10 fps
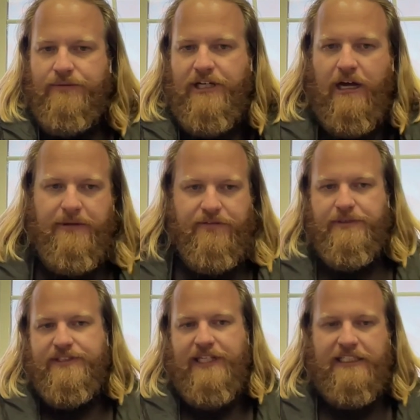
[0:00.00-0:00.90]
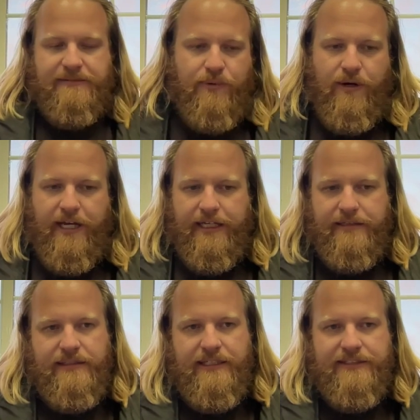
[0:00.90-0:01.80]
Tommy from Decisive Point.
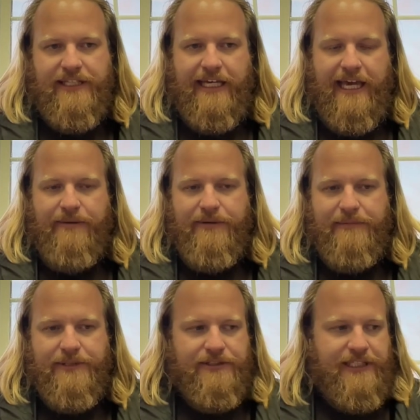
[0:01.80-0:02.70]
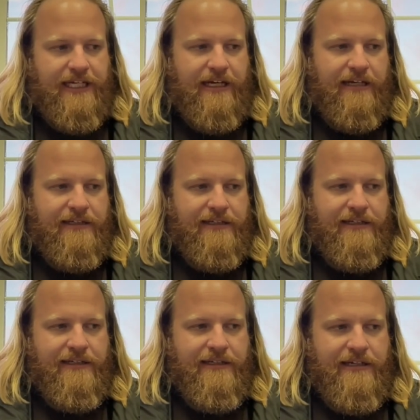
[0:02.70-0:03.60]
He's like, hey, I want to build a
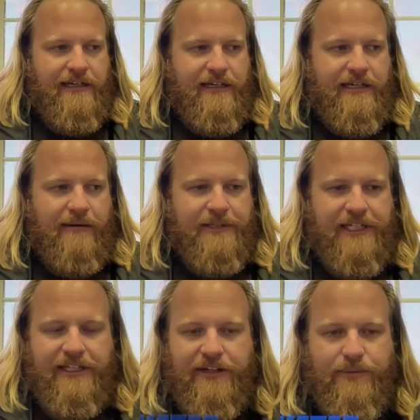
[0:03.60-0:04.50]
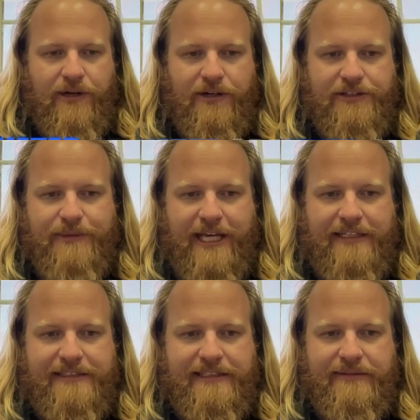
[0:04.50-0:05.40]
company in the underwater
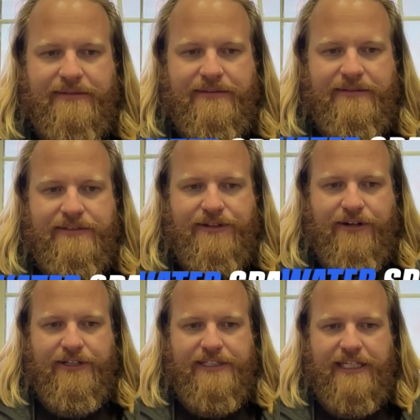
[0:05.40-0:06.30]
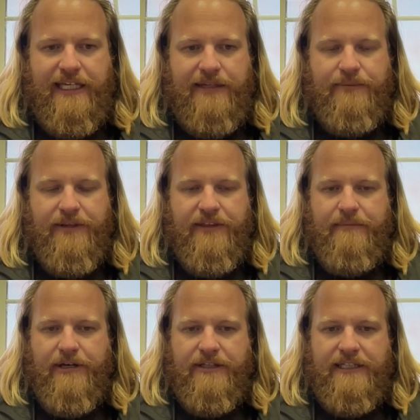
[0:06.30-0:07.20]
space, and started digging in with
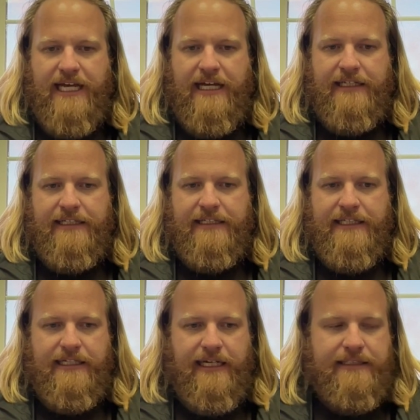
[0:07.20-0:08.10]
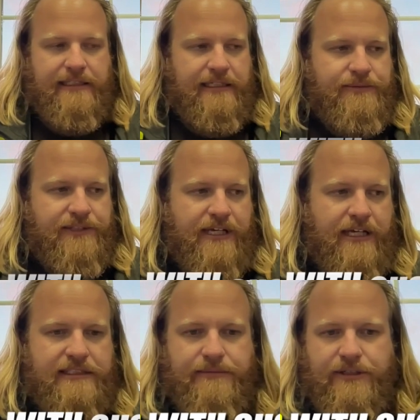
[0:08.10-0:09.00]
him on that, and he connected us with
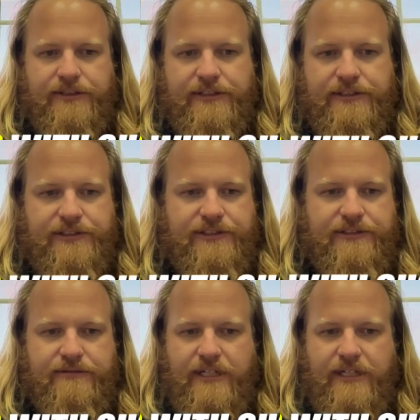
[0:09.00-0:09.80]
customers, and just